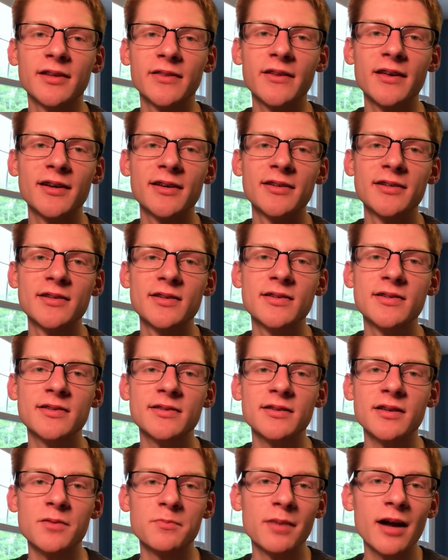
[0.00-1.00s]
and that is,
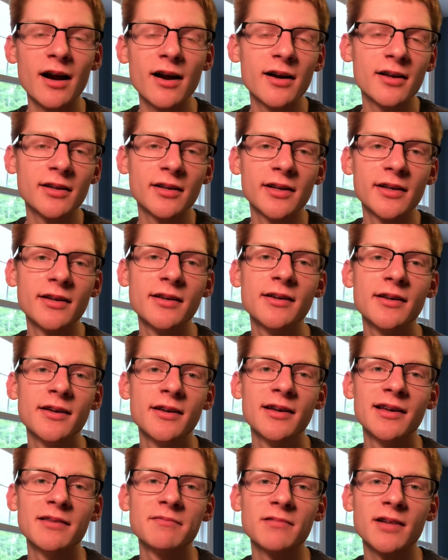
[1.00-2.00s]
apparently,
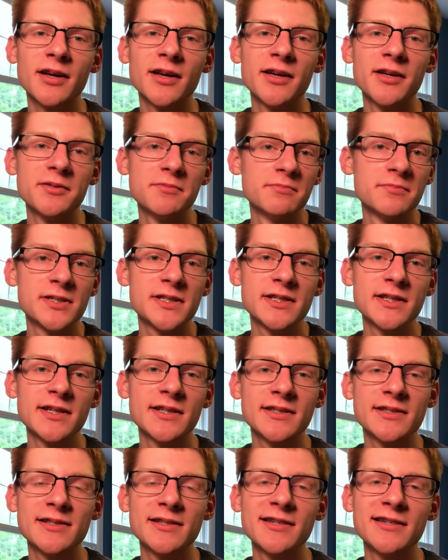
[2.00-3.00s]
my
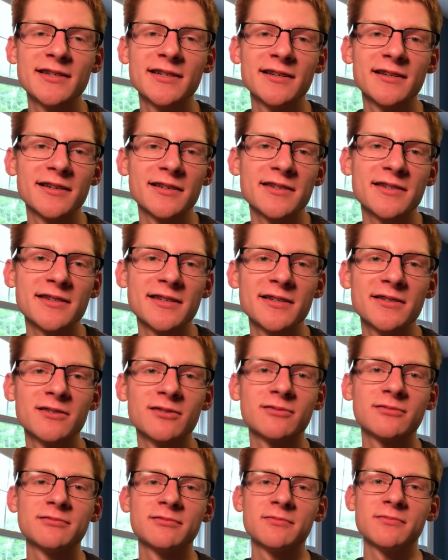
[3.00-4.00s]
CNC can cut
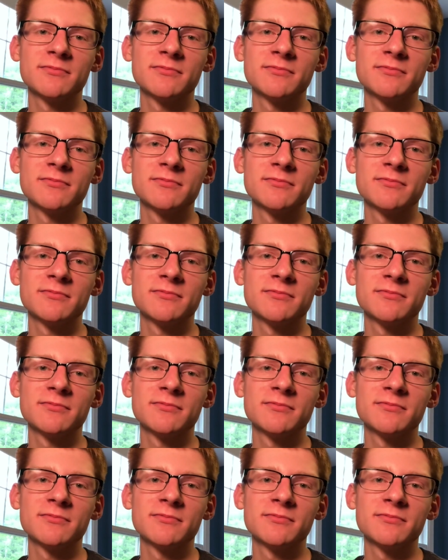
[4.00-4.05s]
steel.